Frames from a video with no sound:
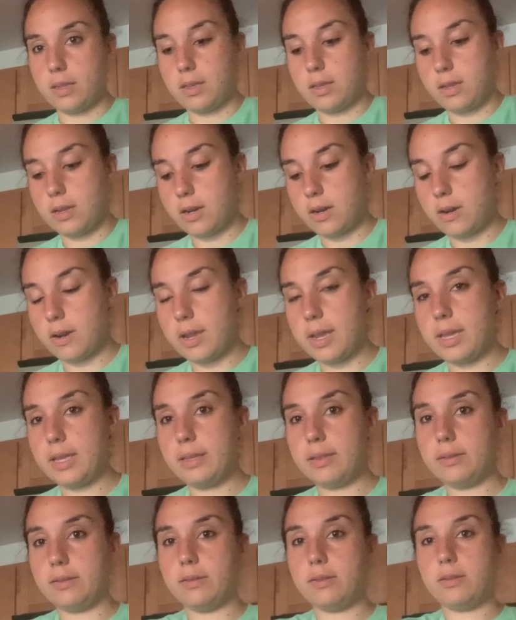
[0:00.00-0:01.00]

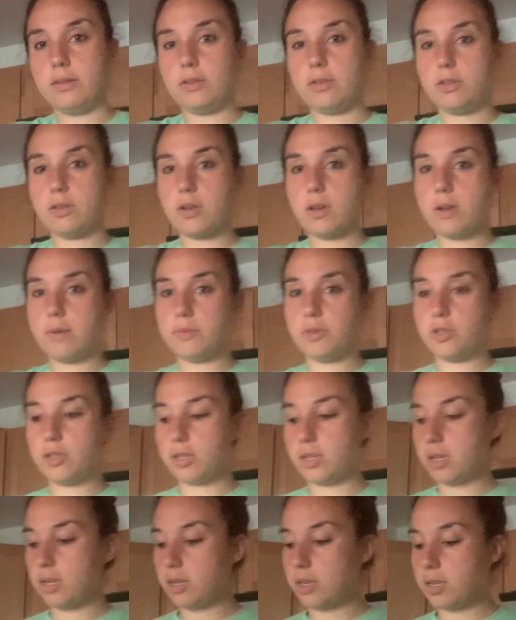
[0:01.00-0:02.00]
right, so I'm
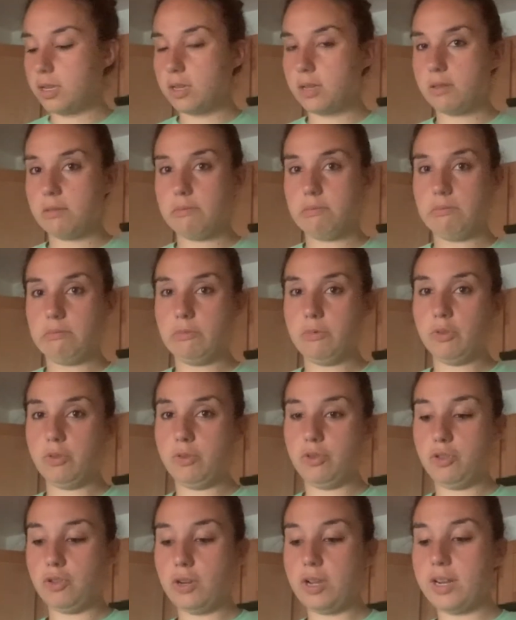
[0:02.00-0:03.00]
just gonna
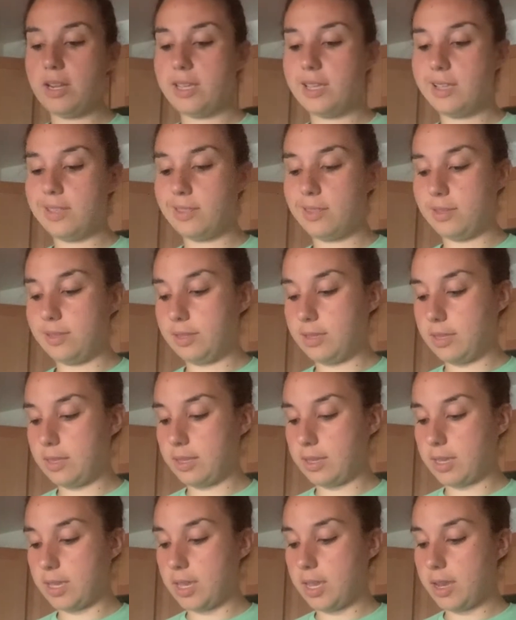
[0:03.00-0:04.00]
try to get this in
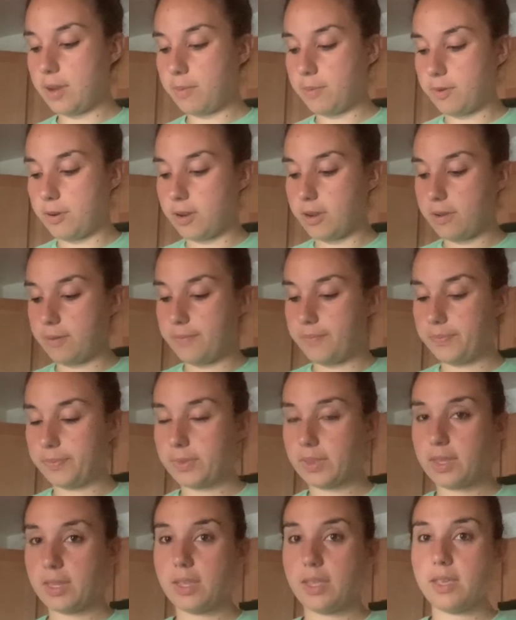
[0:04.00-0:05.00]
the camera. I'm
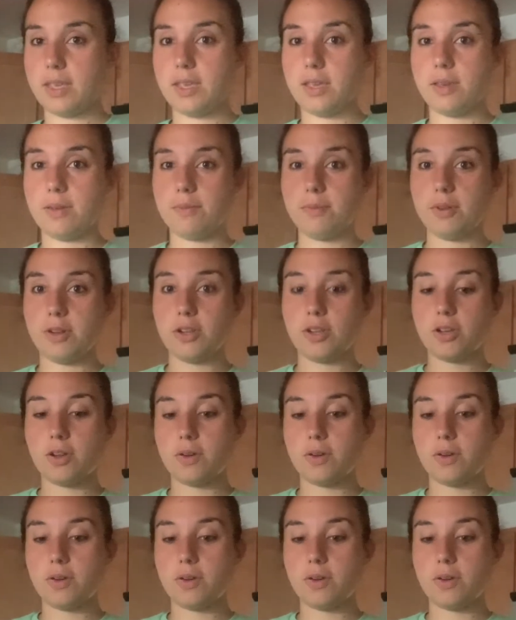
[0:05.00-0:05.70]
gonna go